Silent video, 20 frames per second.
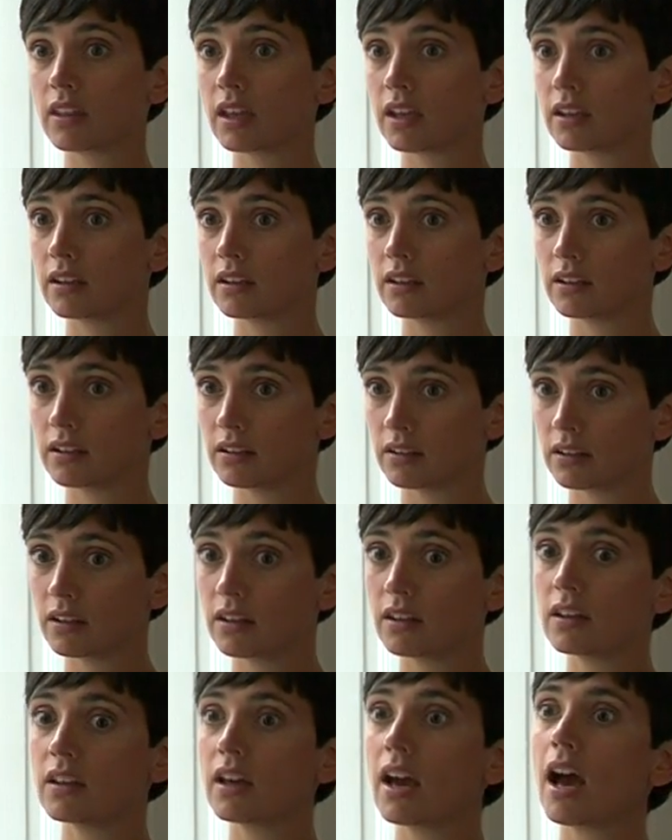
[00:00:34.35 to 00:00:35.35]
they
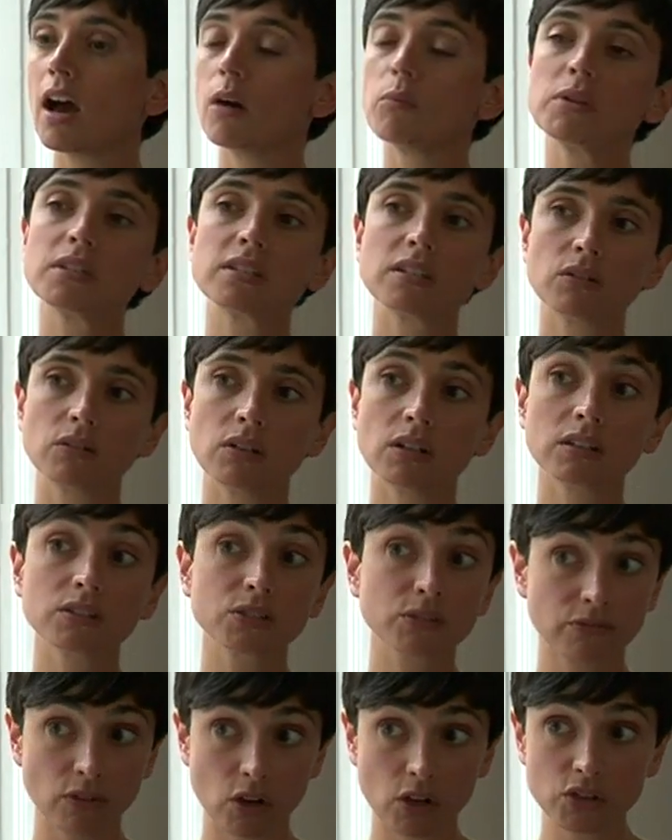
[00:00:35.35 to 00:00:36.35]
how
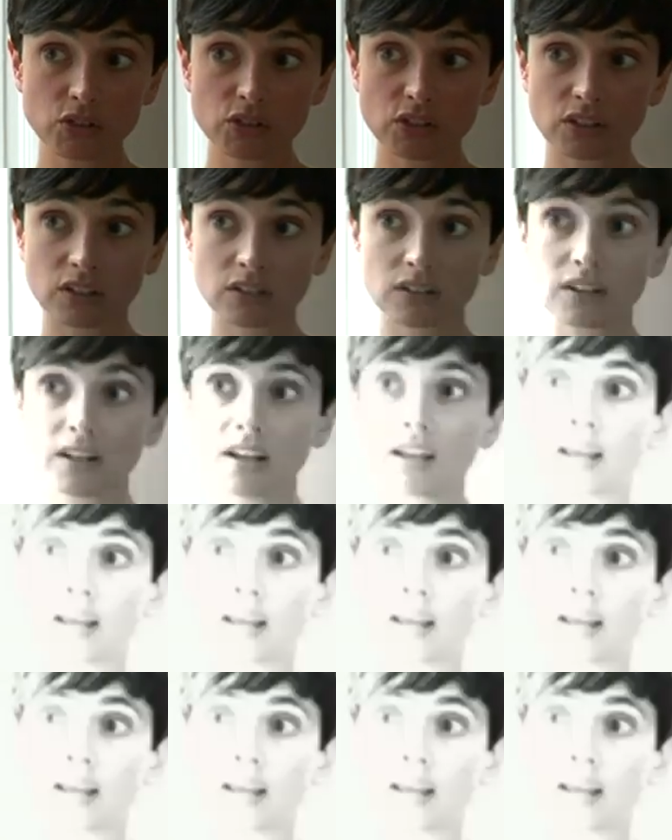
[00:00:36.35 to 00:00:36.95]
materials function.